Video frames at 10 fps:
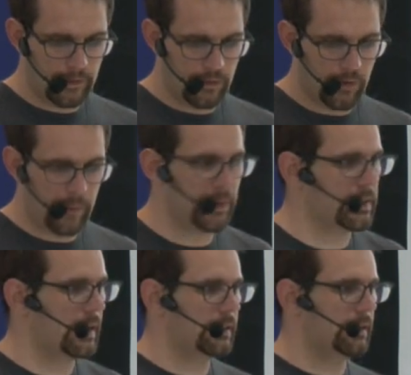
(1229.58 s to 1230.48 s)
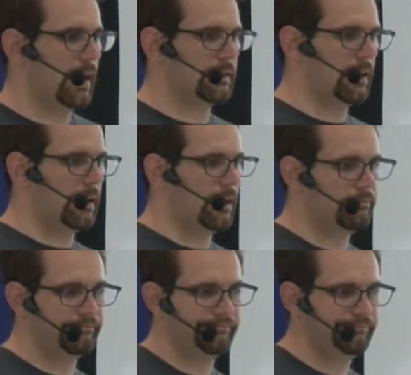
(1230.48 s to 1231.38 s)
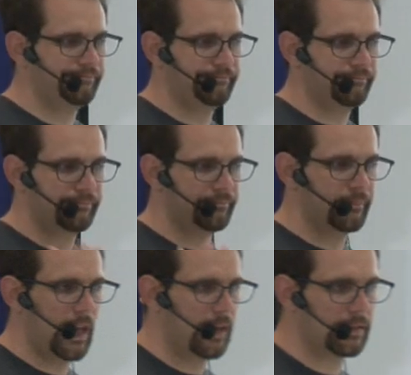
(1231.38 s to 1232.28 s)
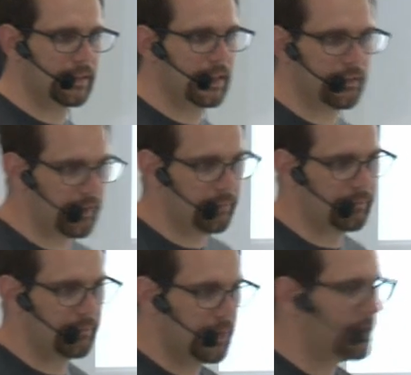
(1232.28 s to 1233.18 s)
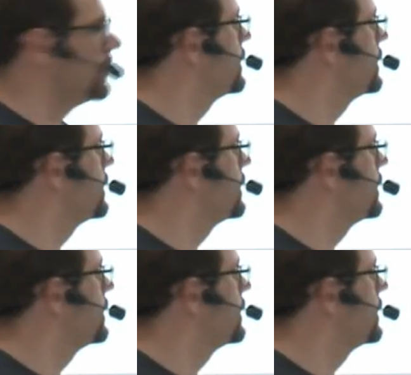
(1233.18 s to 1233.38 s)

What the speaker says: represent it as a data frame, which